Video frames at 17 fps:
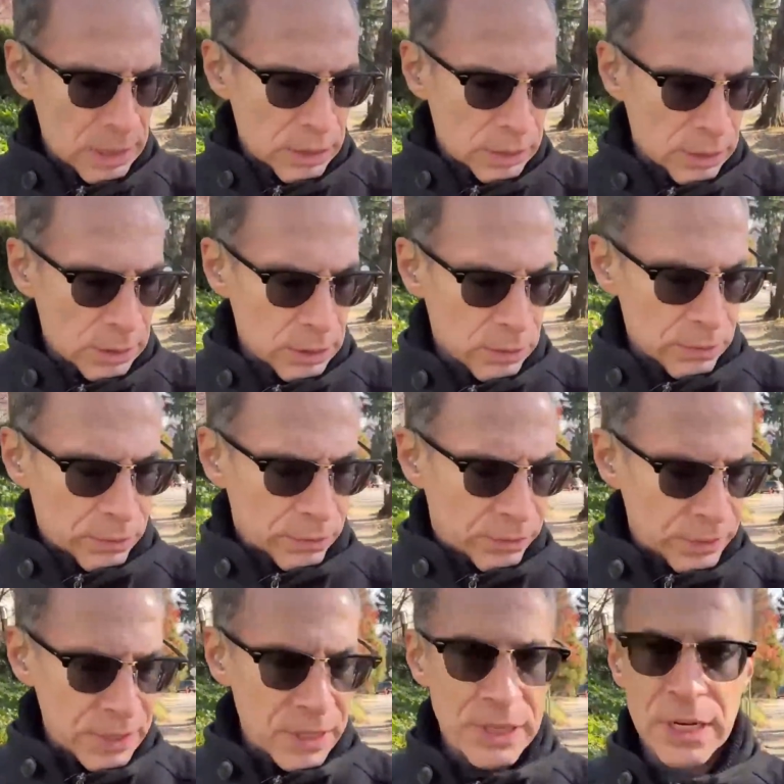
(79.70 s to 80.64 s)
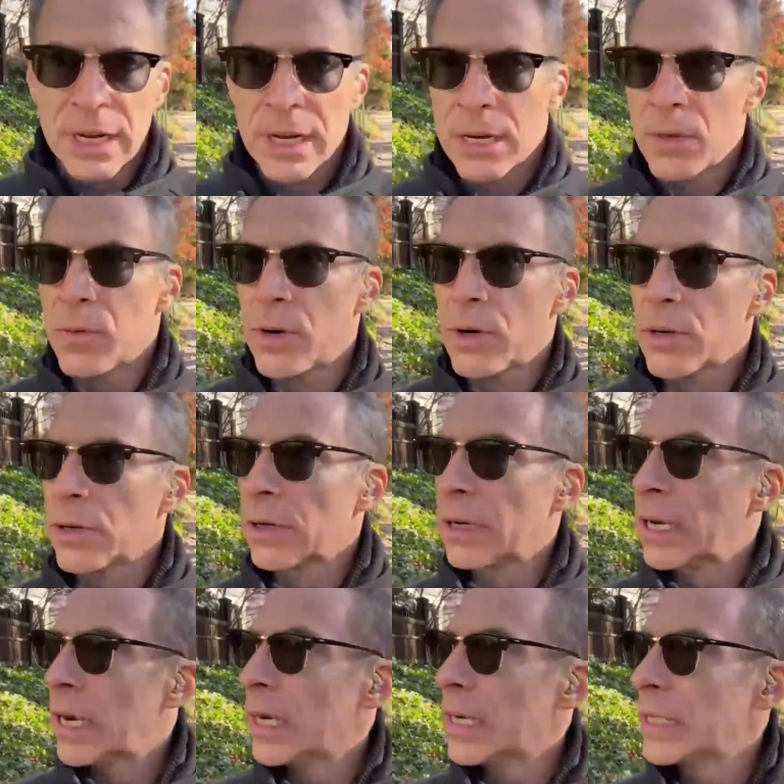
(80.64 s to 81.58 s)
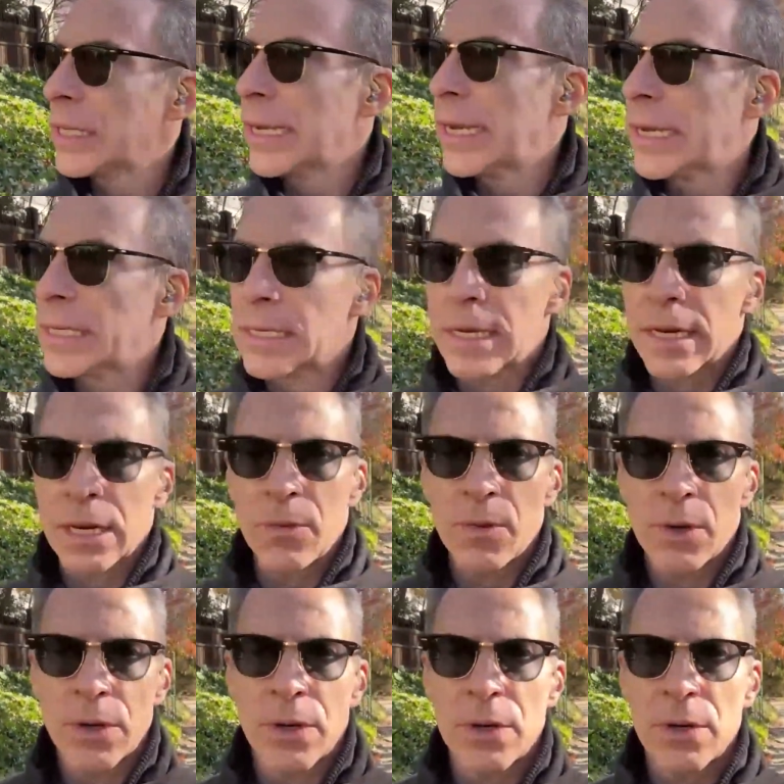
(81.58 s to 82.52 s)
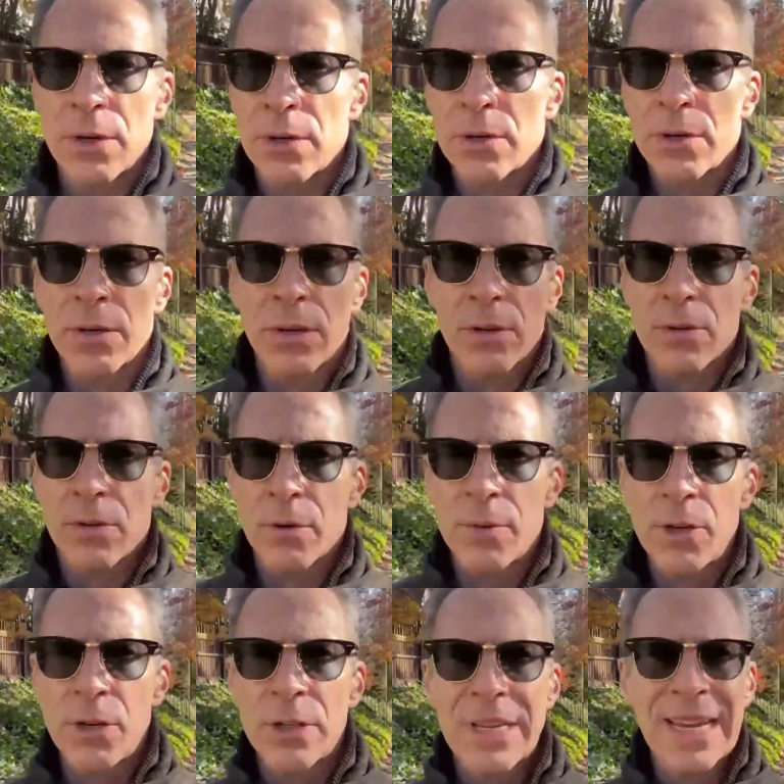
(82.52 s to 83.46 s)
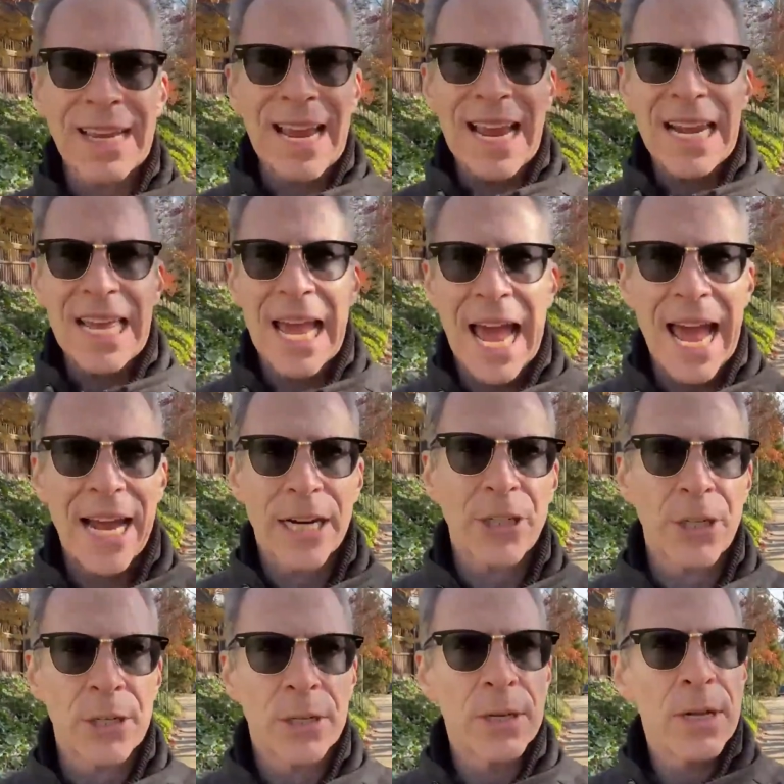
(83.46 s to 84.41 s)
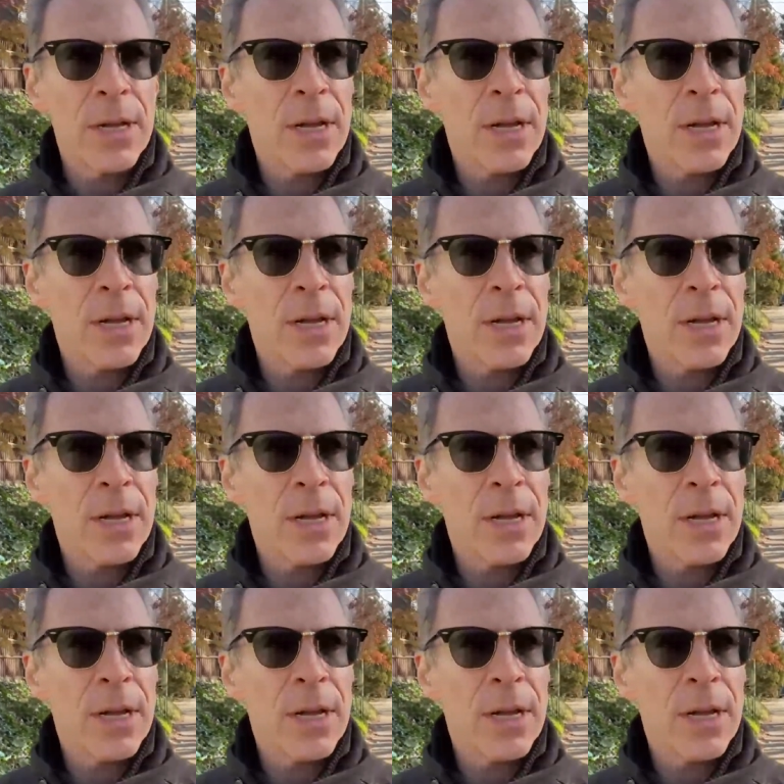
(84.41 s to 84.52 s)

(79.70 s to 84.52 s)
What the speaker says: visit anyone or contact anyone, or, nobody should take any action